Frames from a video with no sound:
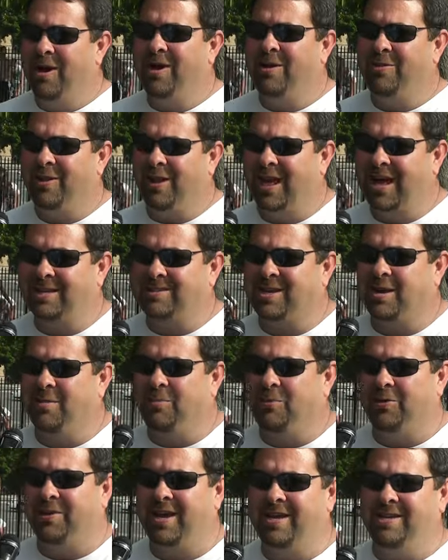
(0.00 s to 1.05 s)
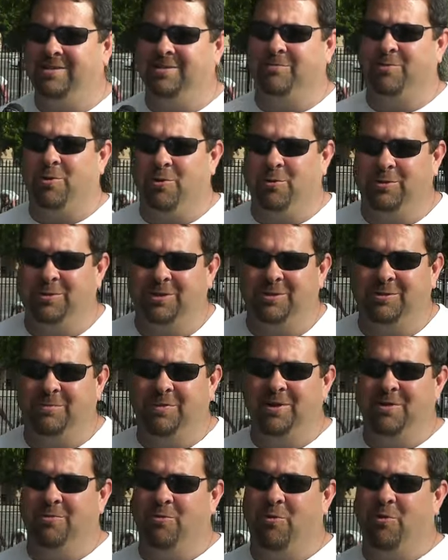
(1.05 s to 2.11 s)
Well, the last couple days, of course, it's
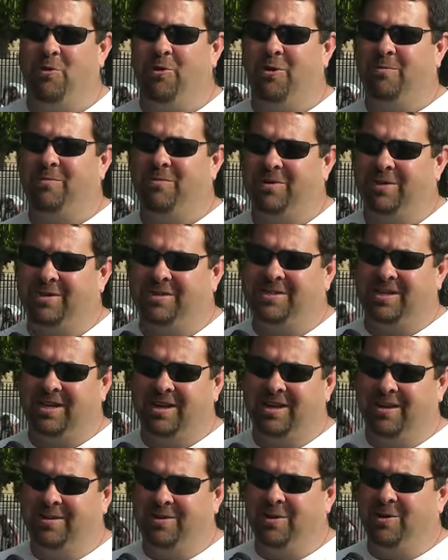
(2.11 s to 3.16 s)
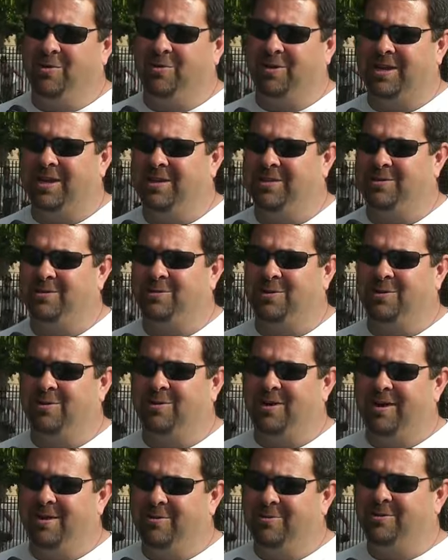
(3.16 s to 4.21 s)
been warm, but uh, you know the kids
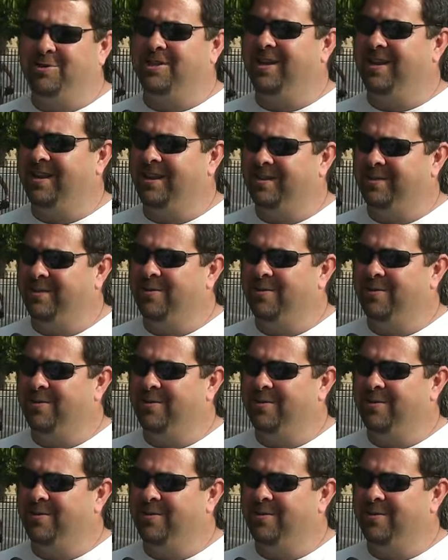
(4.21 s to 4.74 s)
are energetic.